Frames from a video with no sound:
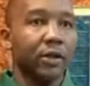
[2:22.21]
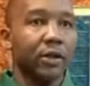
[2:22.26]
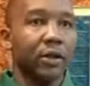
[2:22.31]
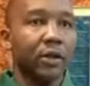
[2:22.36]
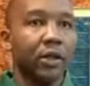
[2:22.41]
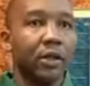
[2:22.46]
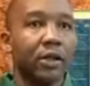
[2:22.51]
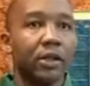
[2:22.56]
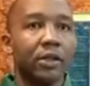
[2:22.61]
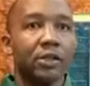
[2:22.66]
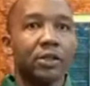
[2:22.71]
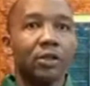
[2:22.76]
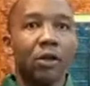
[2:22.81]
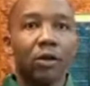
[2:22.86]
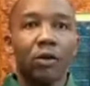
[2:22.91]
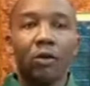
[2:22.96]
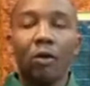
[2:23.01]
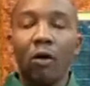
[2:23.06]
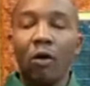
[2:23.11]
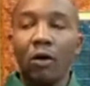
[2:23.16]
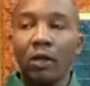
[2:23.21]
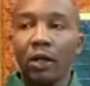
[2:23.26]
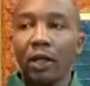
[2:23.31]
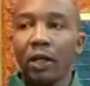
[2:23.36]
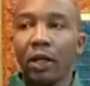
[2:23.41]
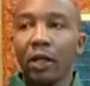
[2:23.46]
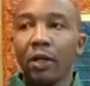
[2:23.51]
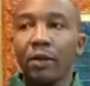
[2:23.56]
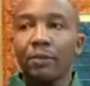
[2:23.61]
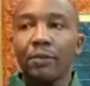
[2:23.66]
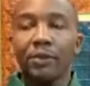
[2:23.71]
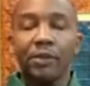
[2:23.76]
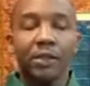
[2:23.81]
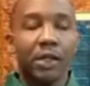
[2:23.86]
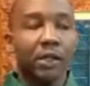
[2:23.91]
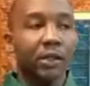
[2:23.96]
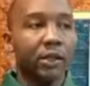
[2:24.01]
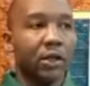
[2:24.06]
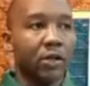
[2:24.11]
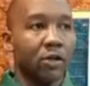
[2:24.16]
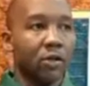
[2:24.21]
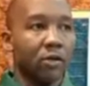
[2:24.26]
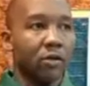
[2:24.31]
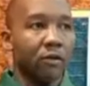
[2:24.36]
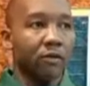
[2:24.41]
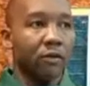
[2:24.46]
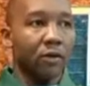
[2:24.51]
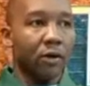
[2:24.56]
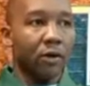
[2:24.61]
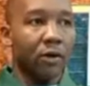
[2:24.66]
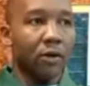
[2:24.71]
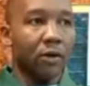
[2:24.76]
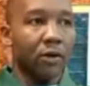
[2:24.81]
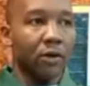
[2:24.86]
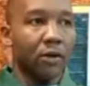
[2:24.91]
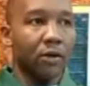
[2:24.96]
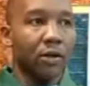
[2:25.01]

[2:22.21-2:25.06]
It is not only a representation of God.